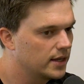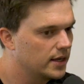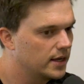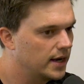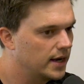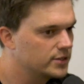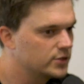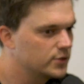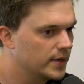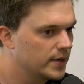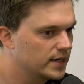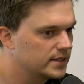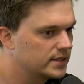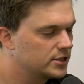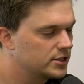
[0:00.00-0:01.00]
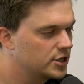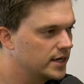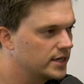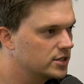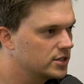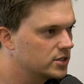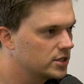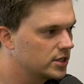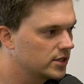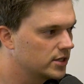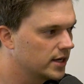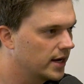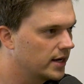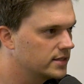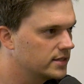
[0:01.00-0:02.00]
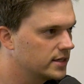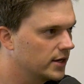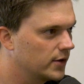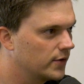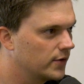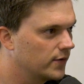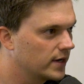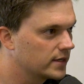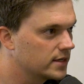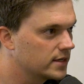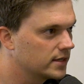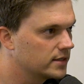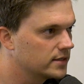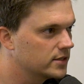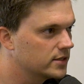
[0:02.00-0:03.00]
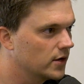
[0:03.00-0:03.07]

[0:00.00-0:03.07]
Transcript: and then as you make changes to your diet, see how it affects it.